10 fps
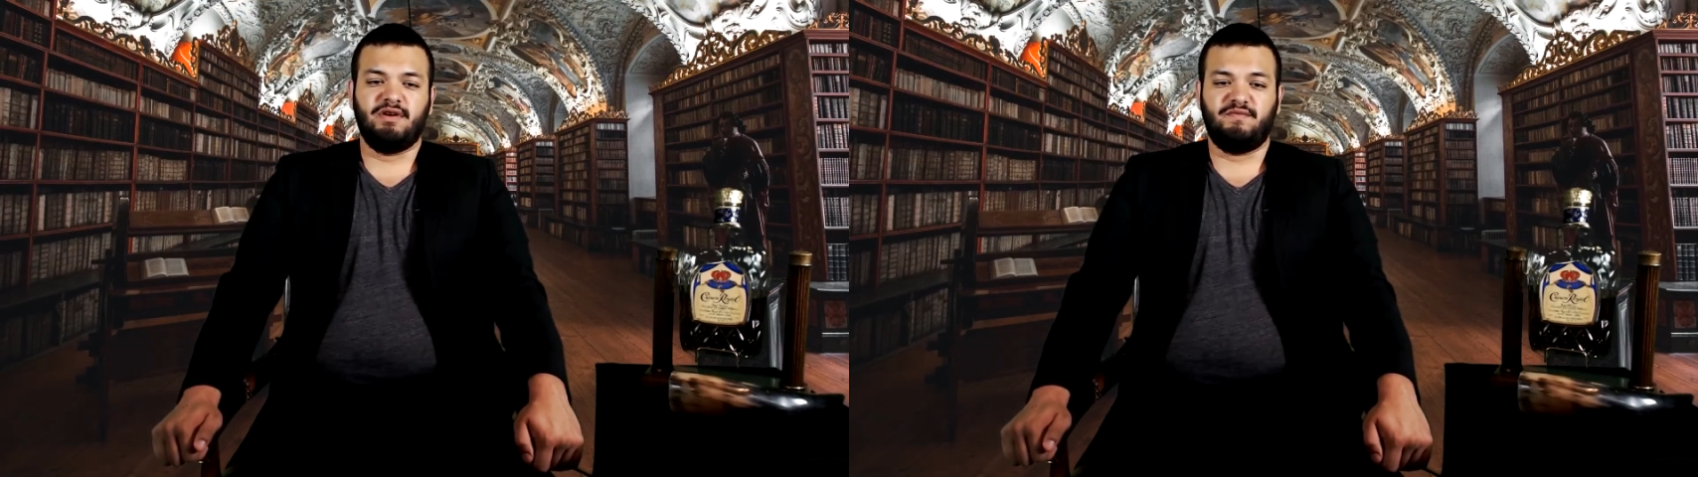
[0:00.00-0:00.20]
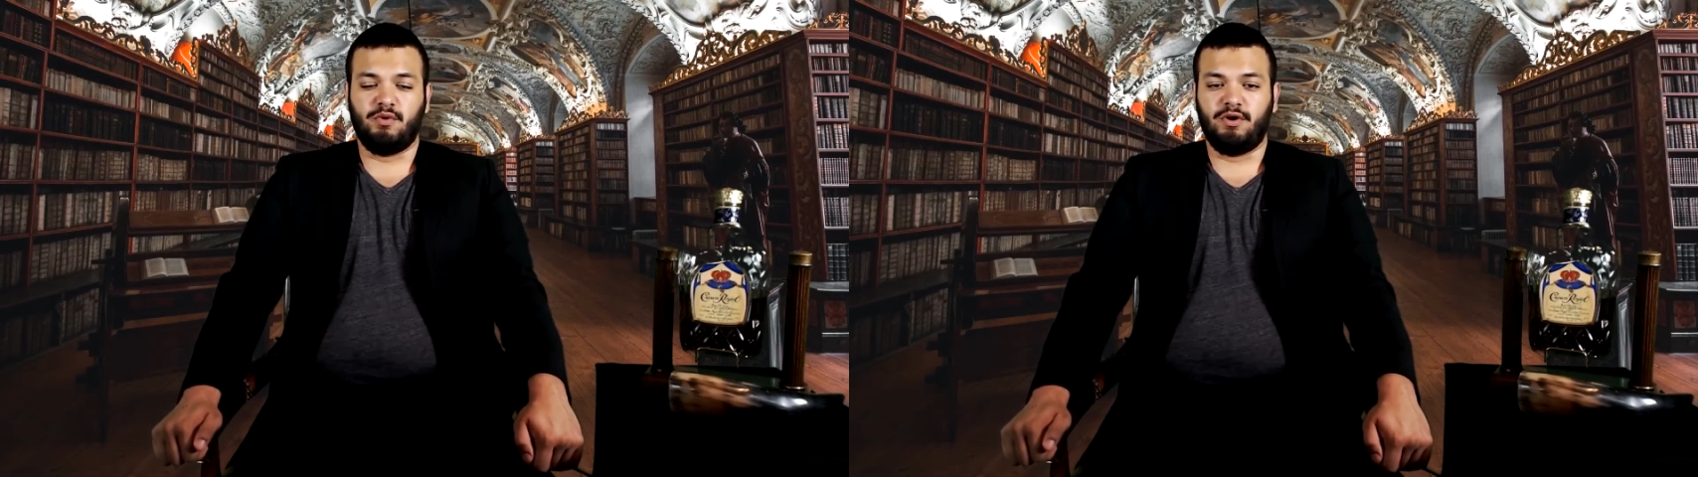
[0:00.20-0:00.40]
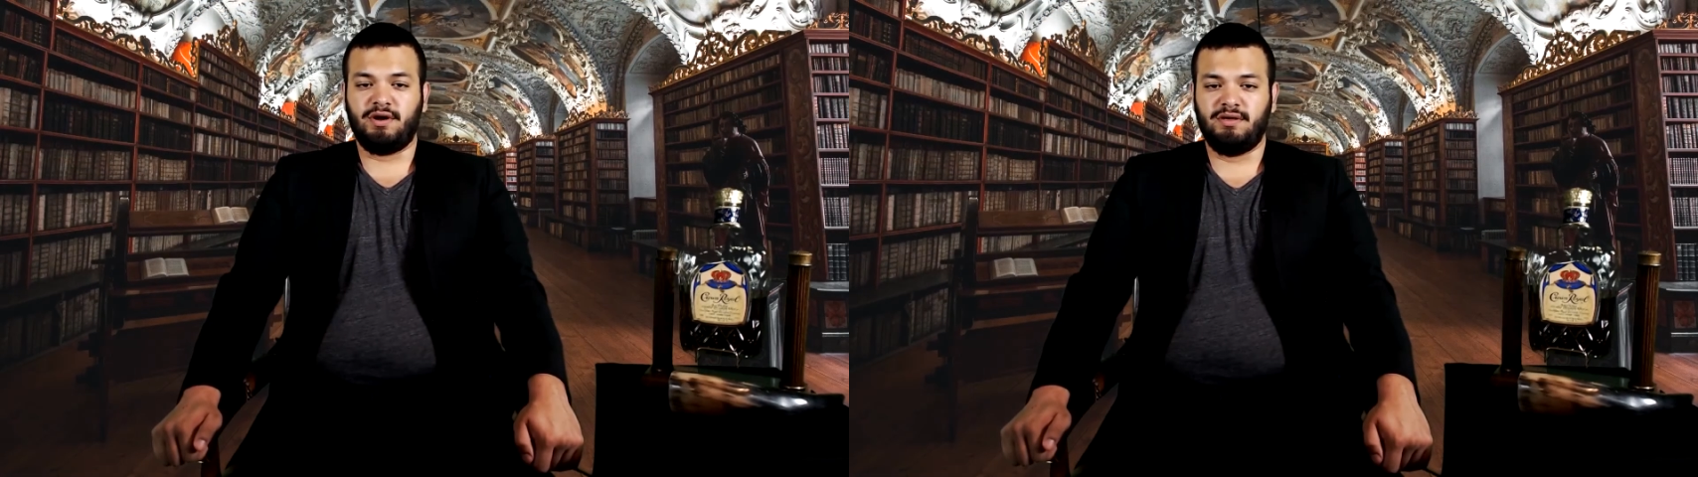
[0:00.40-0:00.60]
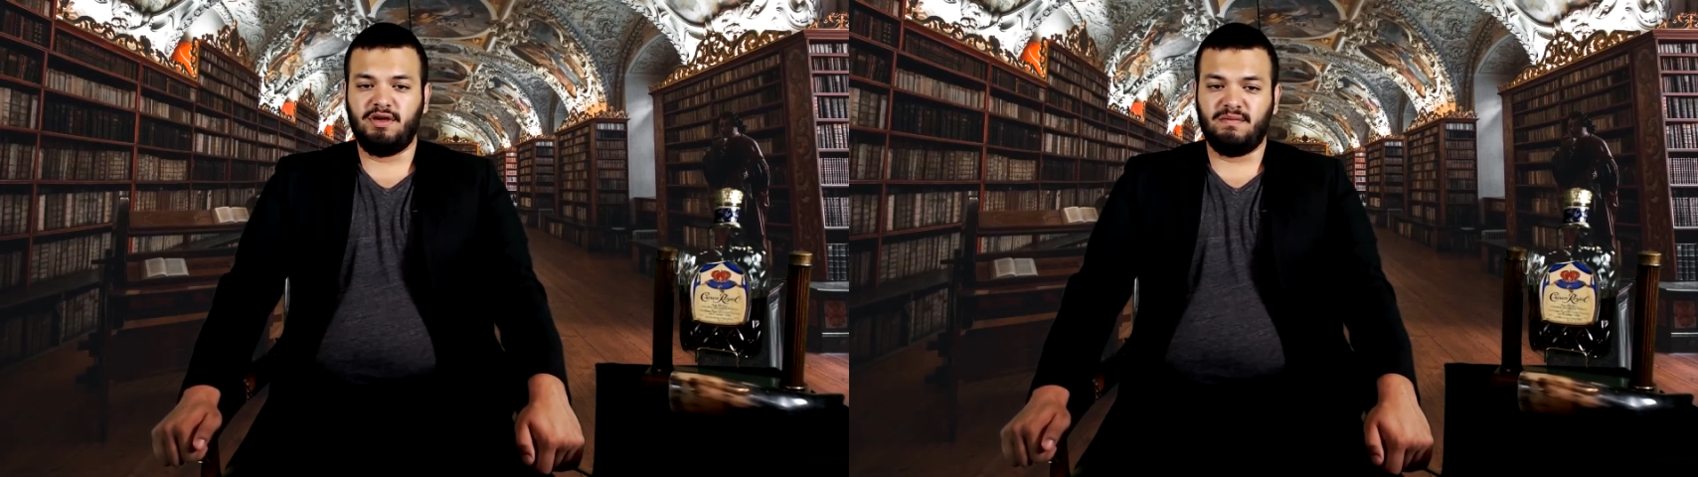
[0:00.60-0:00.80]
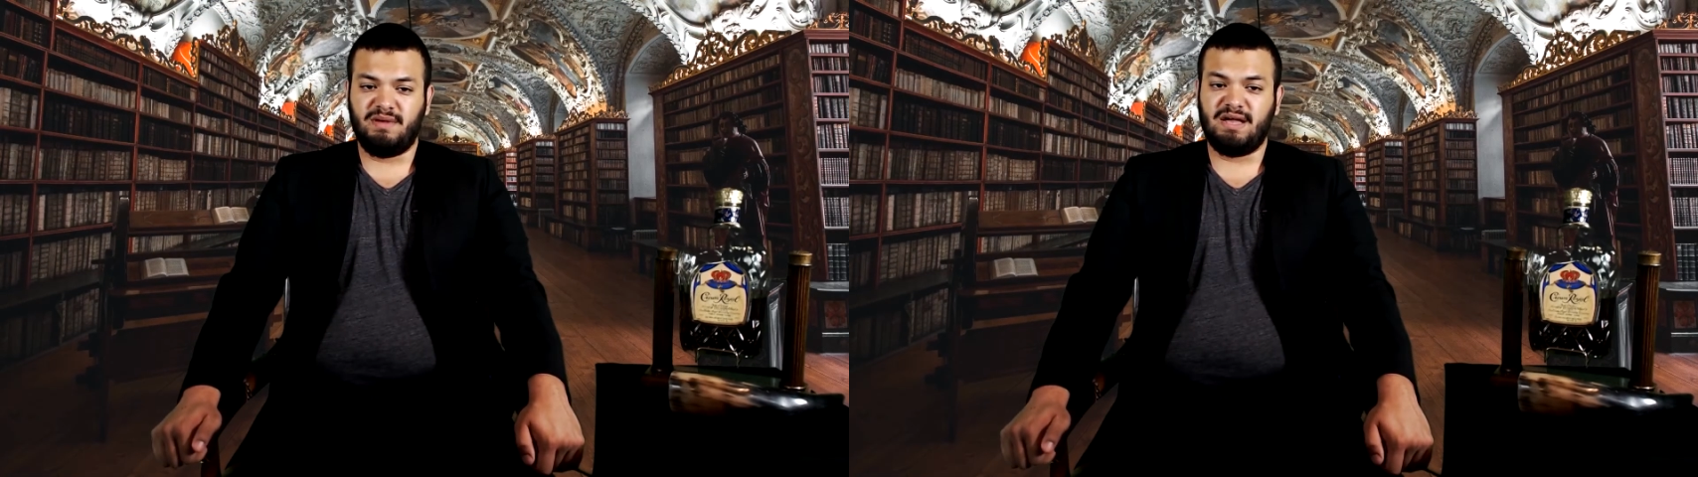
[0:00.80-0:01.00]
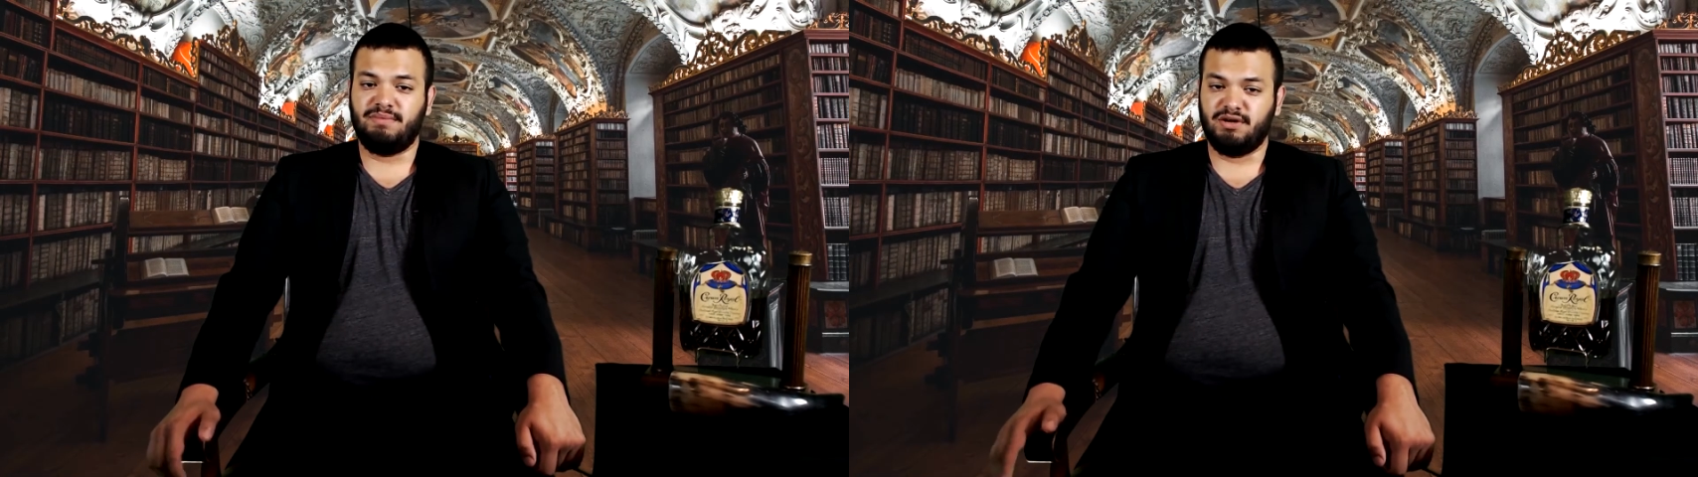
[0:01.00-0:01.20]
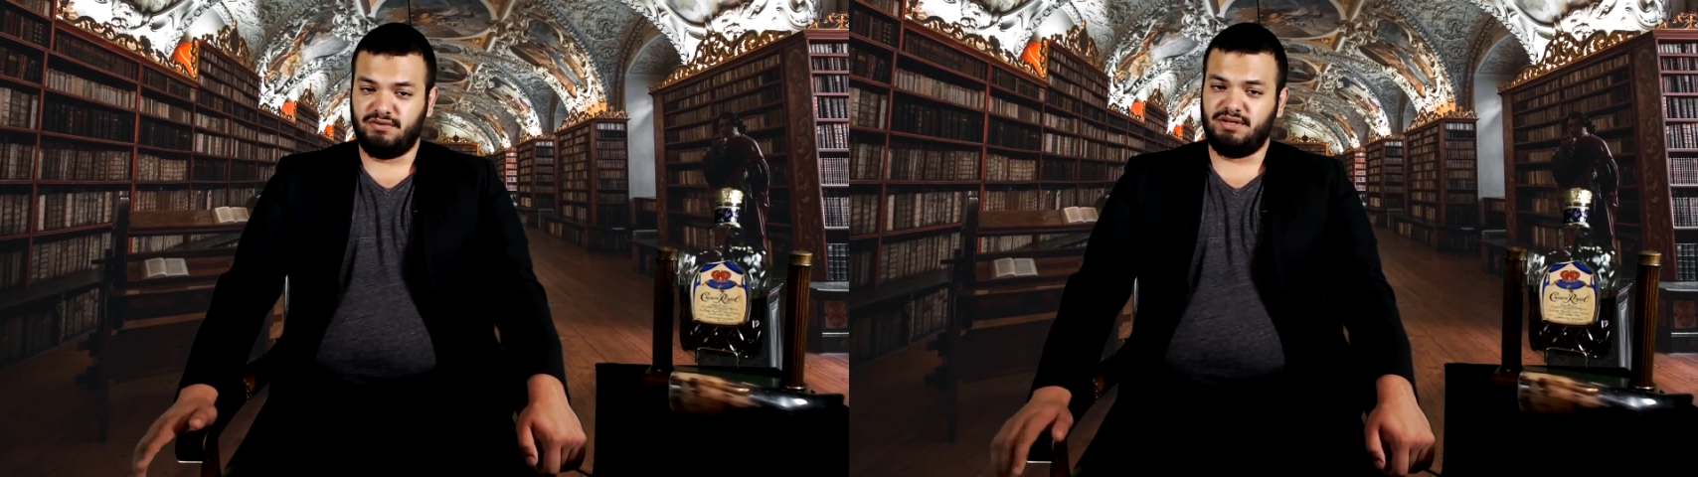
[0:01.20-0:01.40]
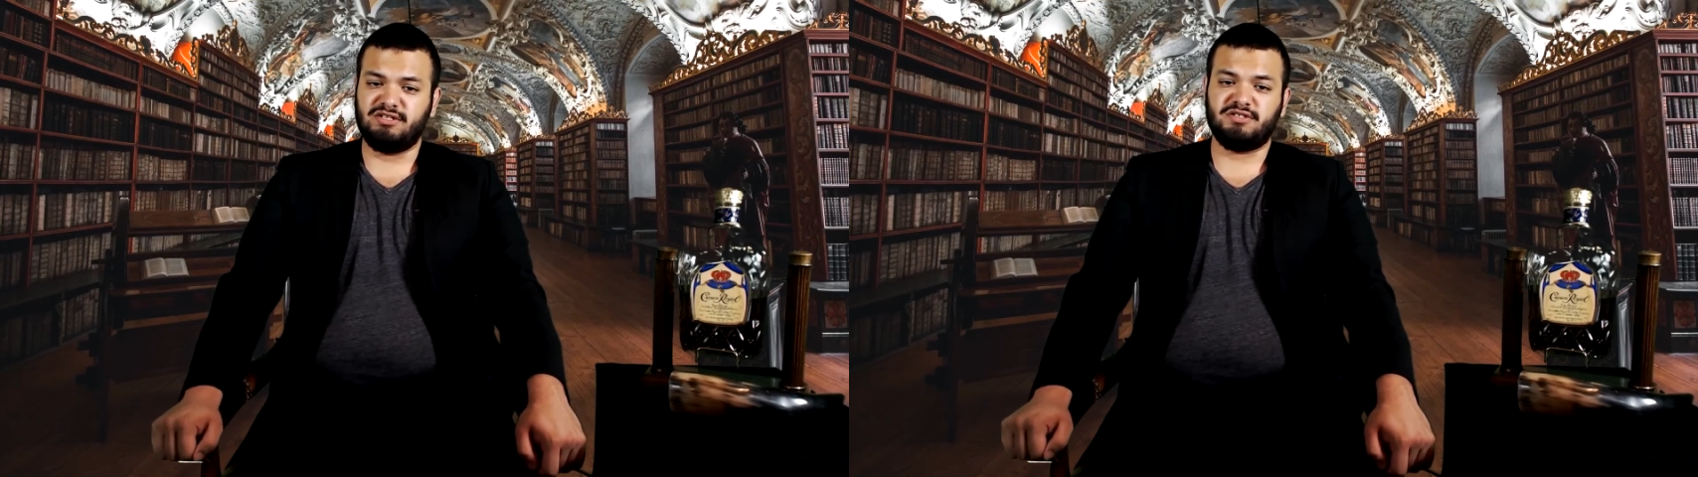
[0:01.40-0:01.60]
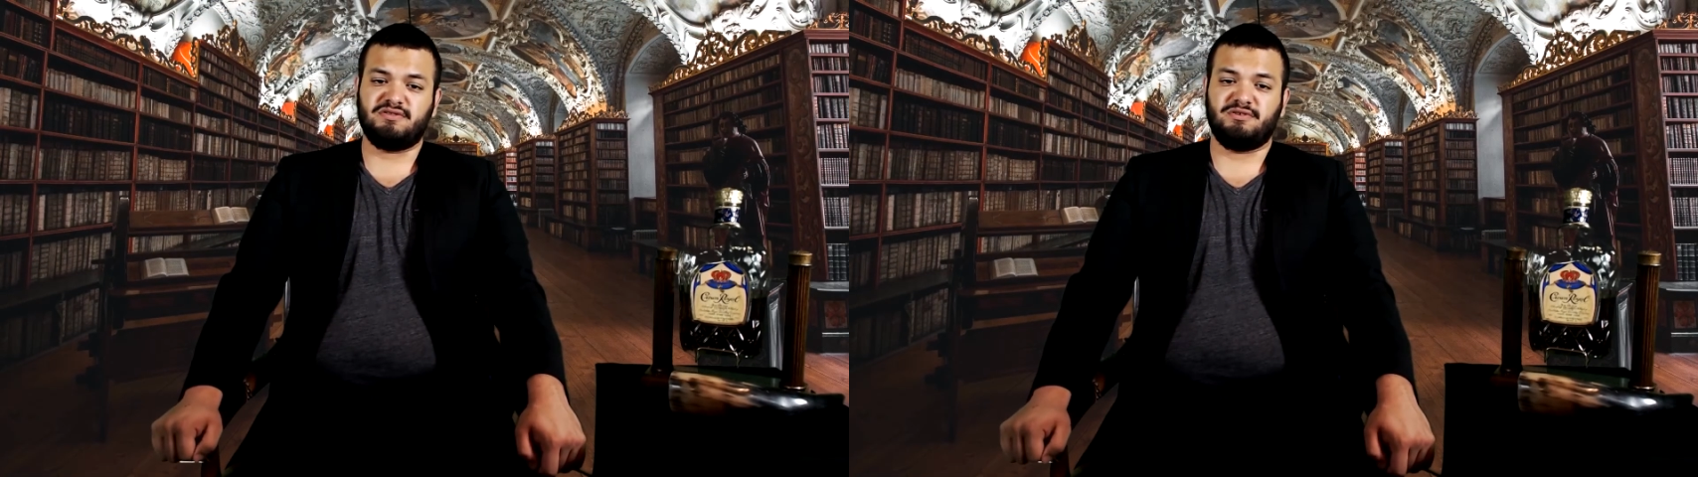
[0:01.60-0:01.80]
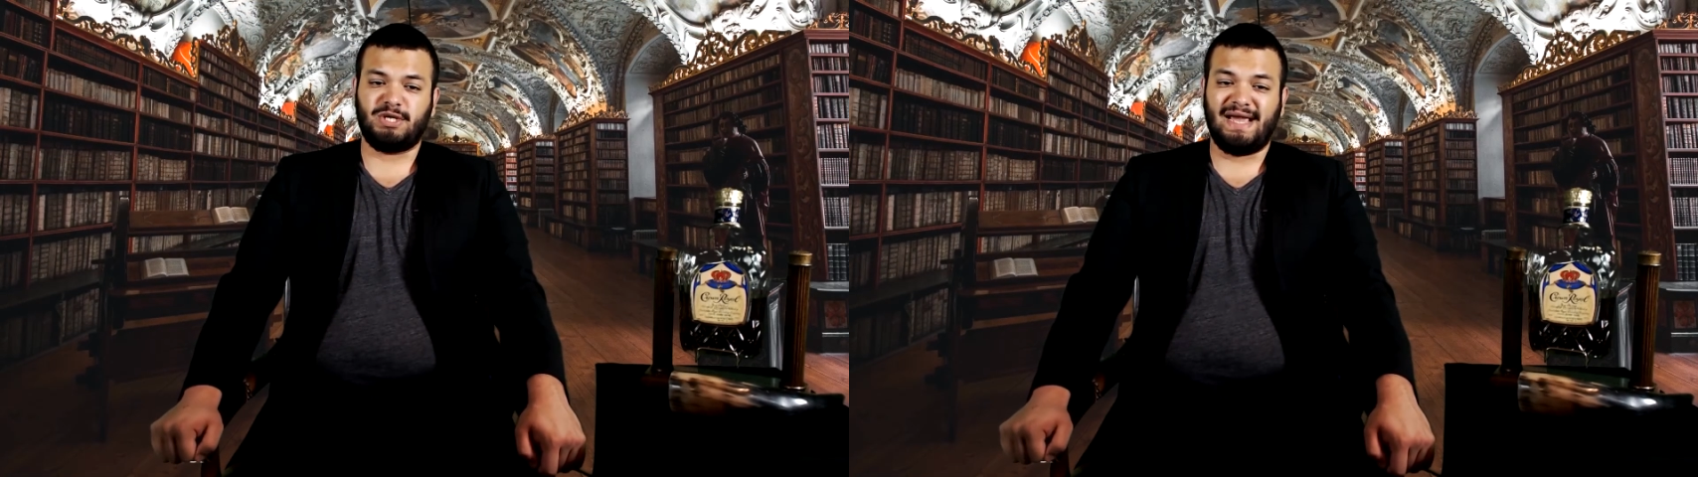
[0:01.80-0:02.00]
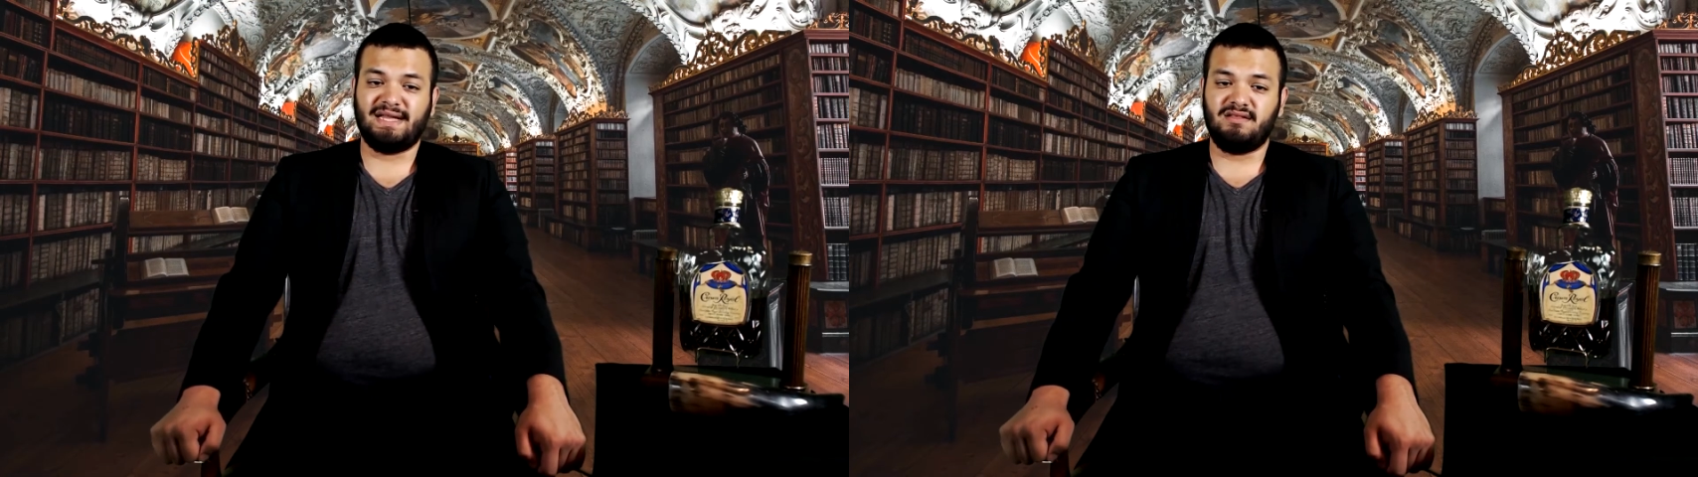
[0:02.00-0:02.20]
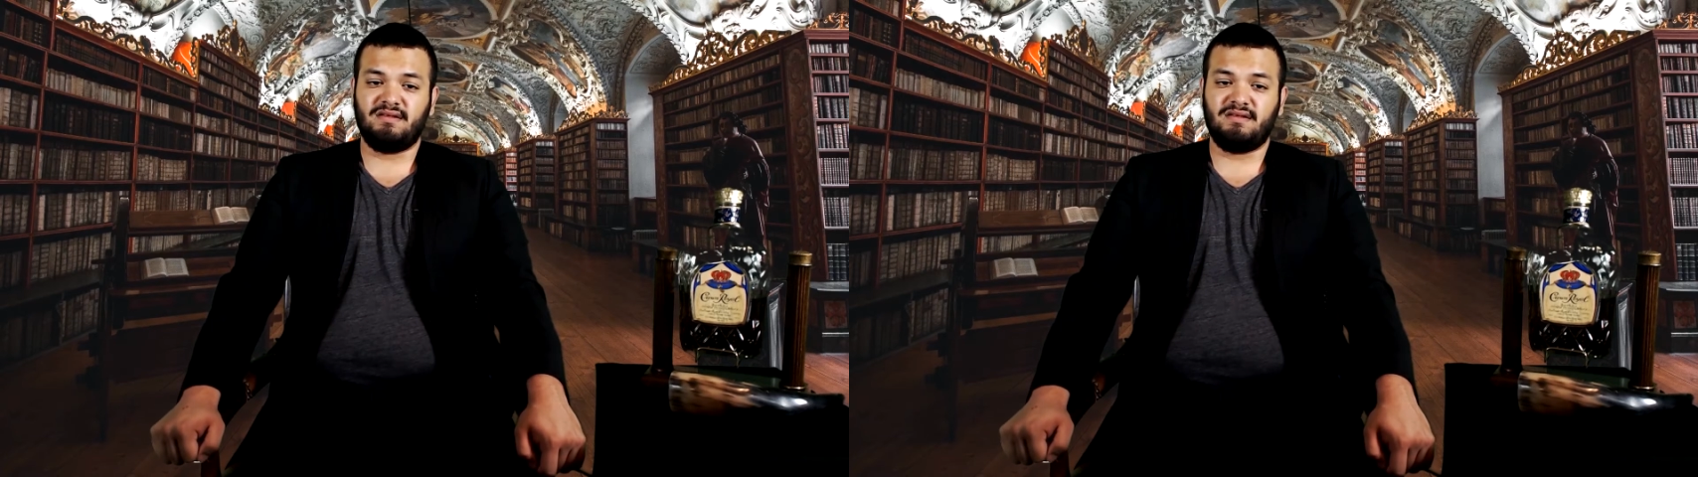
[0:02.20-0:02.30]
board. You can buy a boat in Dungeons & Dragons.